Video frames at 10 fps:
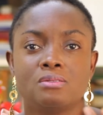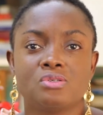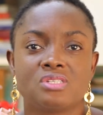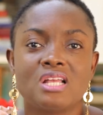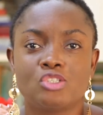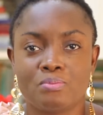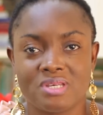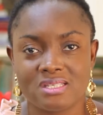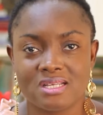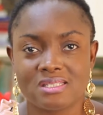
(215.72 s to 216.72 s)
to start your
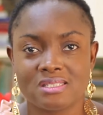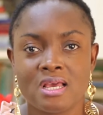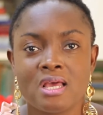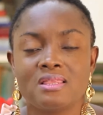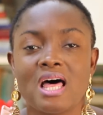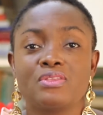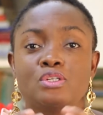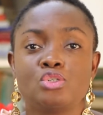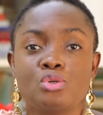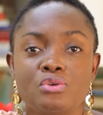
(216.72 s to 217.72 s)
business. Now, the
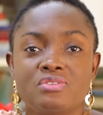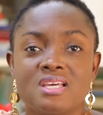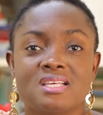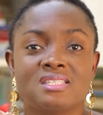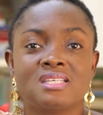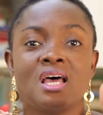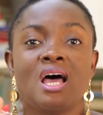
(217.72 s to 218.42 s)
truth is,